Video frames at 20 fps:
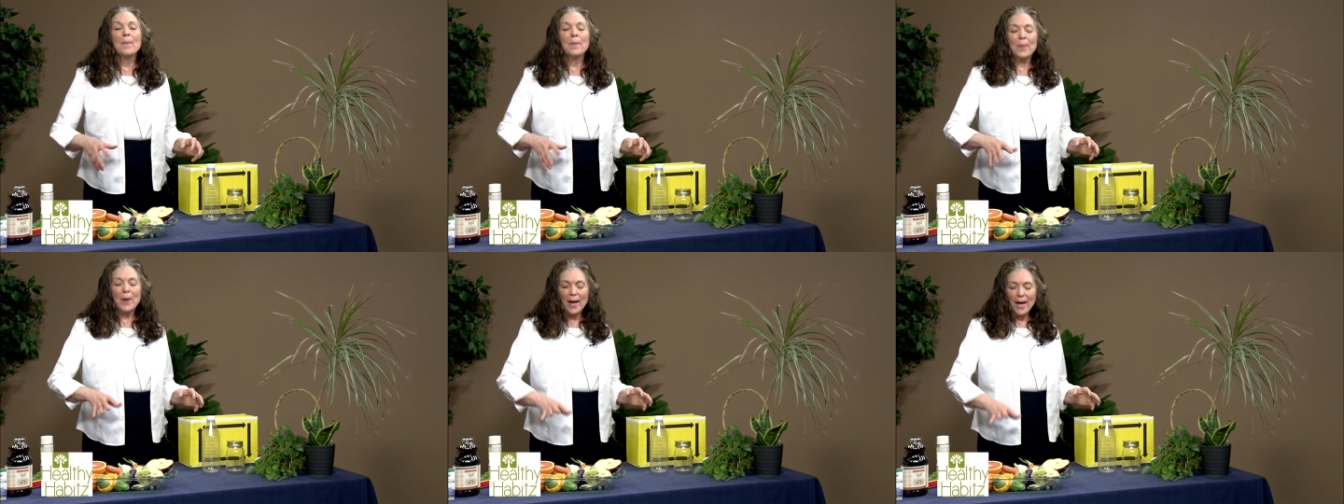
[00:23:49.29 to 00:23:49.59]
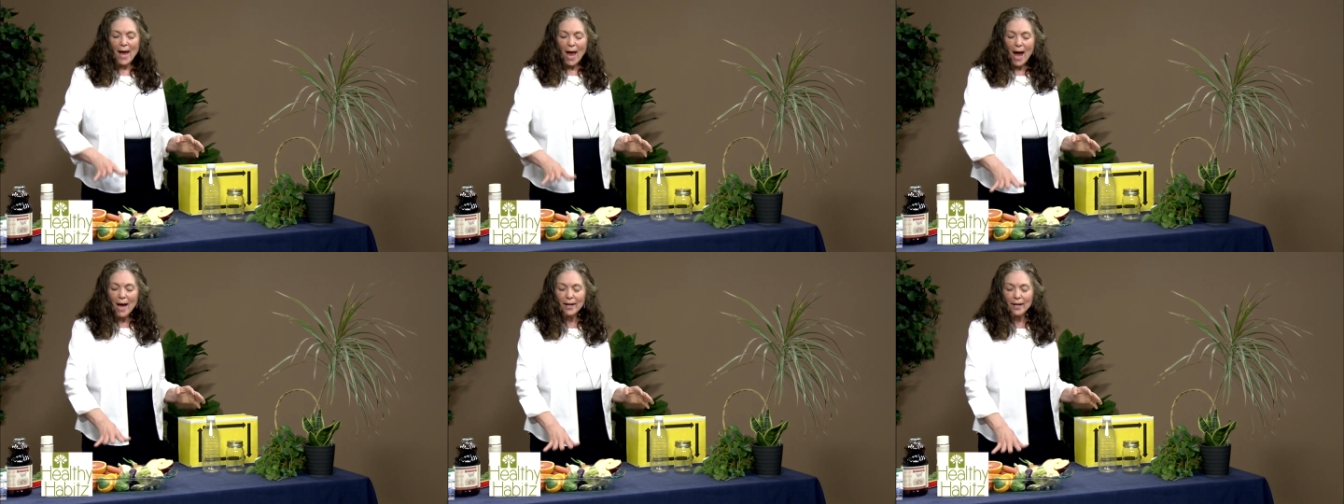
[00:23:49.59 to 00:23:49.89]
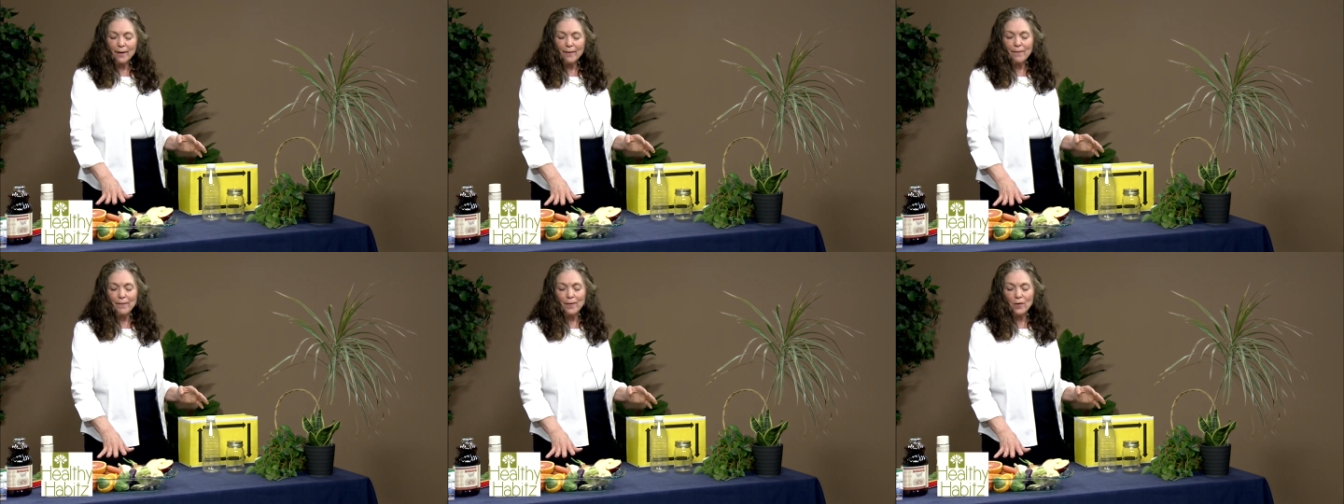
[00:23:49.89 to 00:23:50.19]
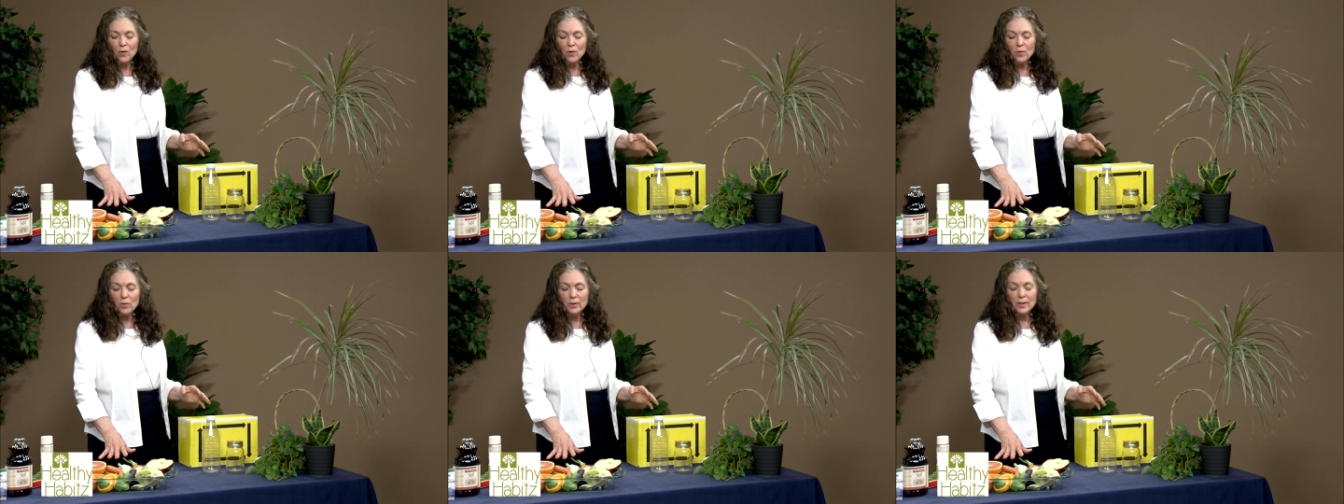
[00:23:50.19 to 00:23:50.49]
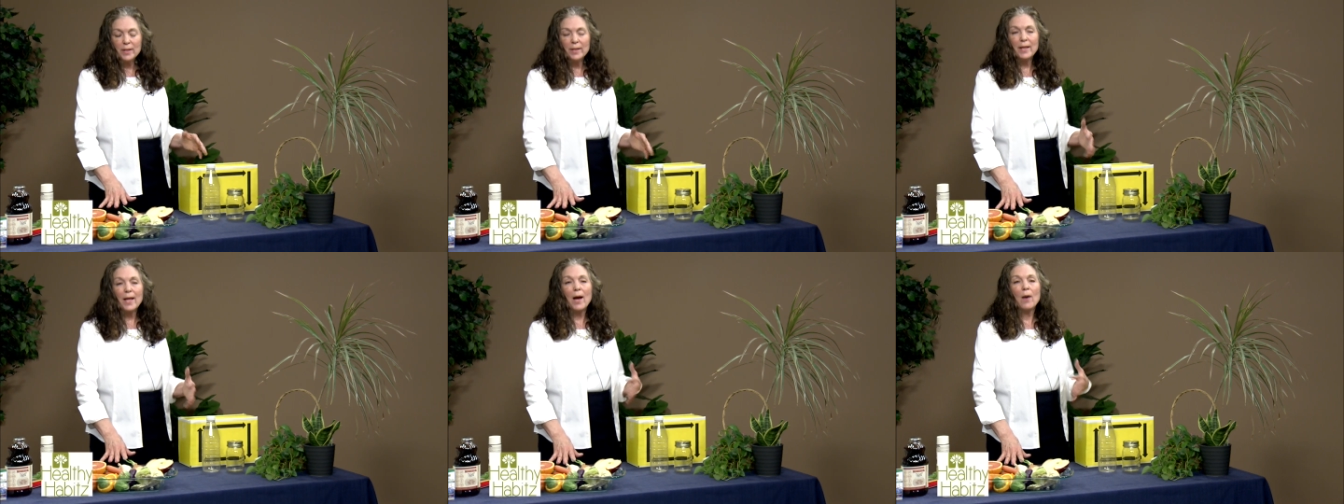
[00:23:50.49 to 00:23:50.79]
by adding
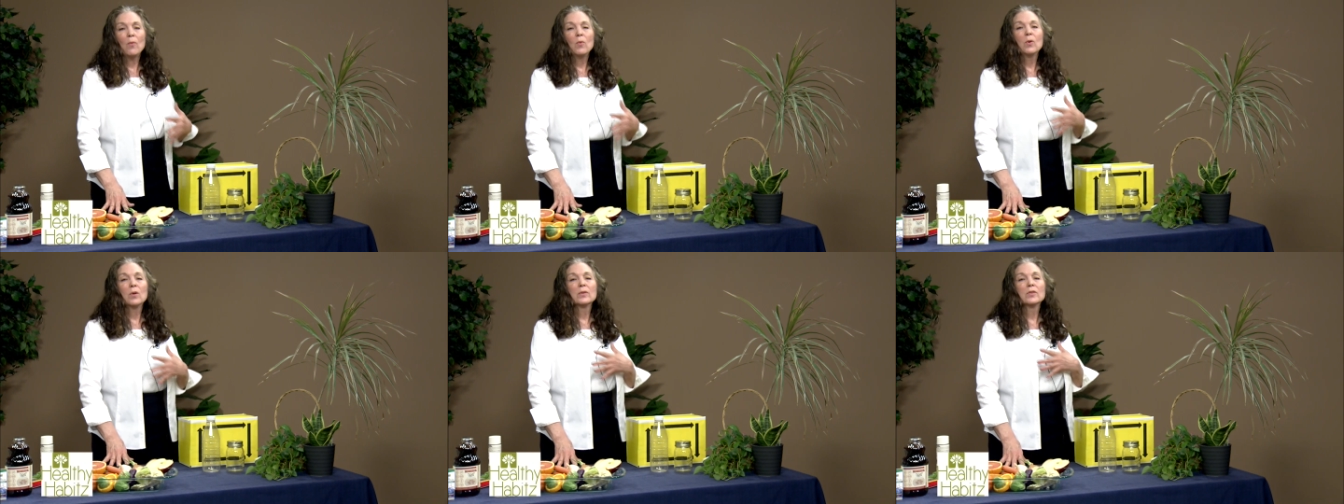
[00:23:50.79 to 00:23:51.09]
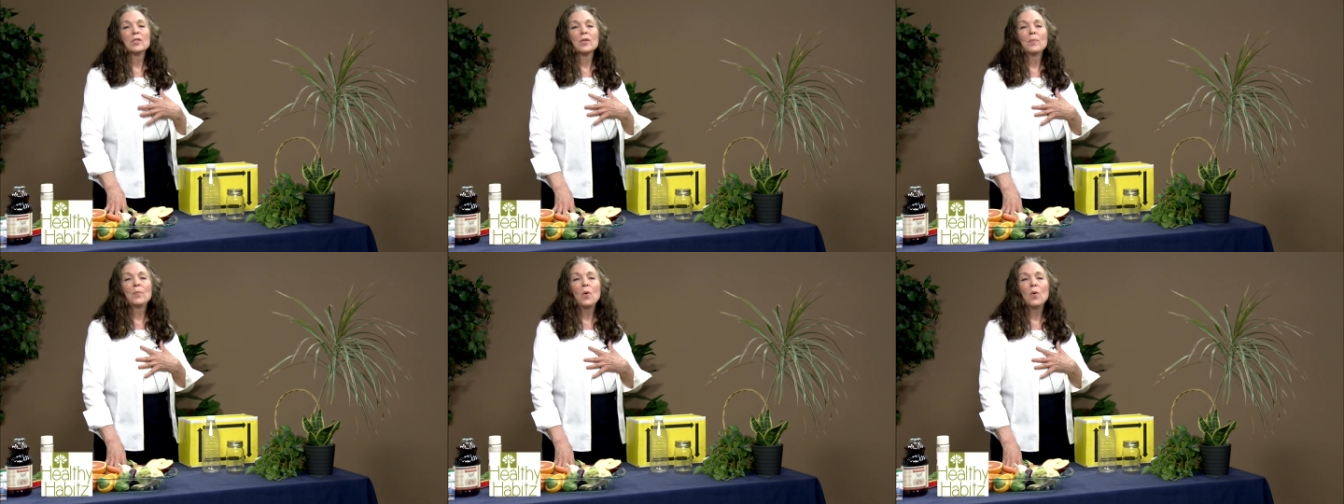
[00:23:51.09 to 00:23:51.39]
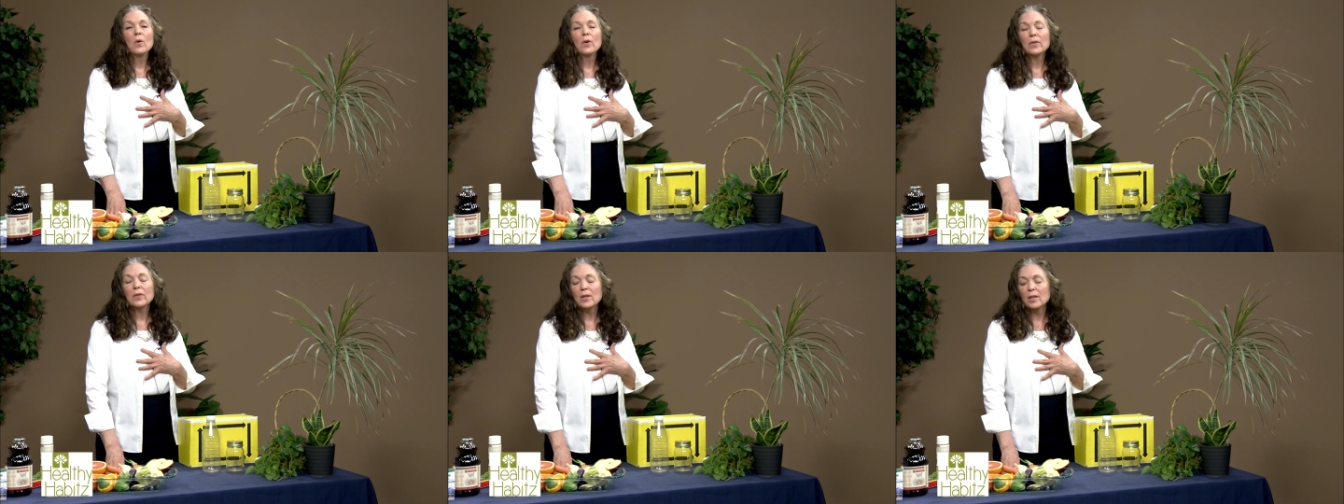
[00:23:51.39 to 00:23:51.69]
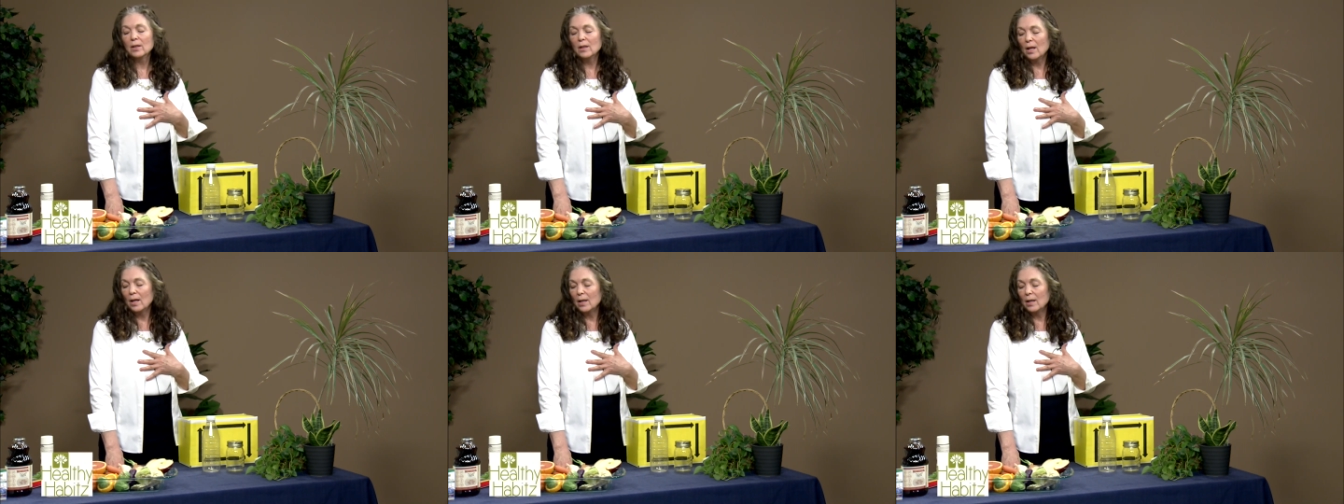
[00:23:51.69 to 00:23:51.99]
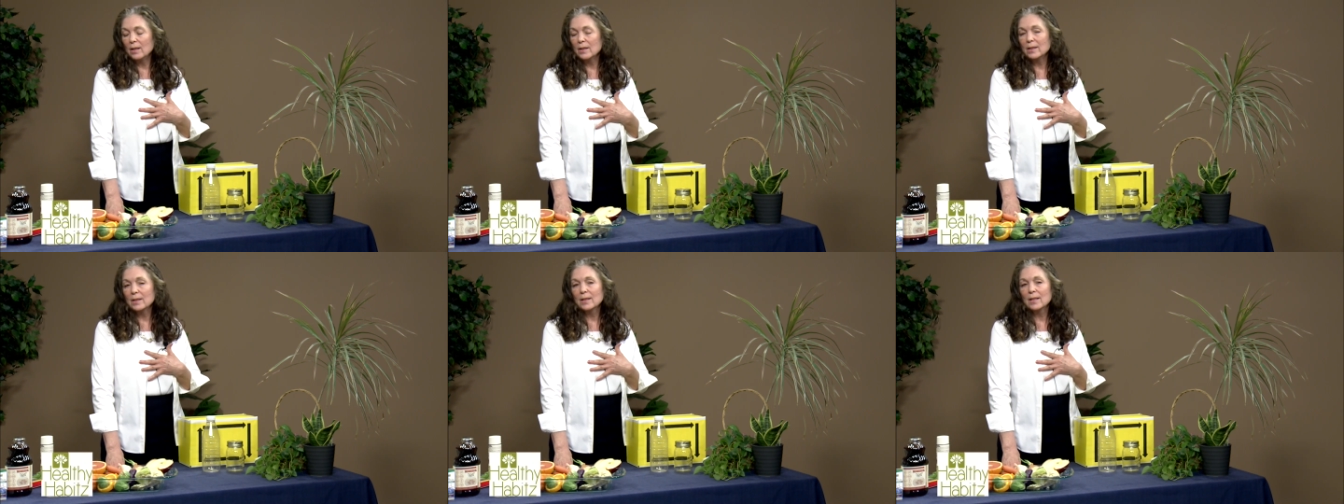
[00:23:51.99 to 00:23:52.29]
foods that will support the
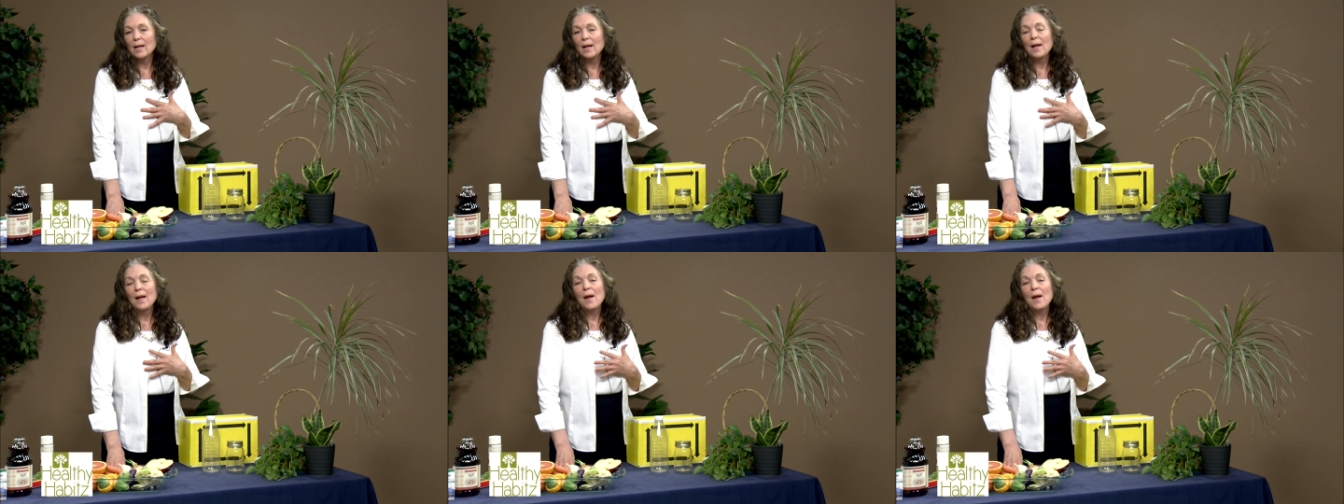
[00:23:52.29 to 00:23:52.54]
lungs,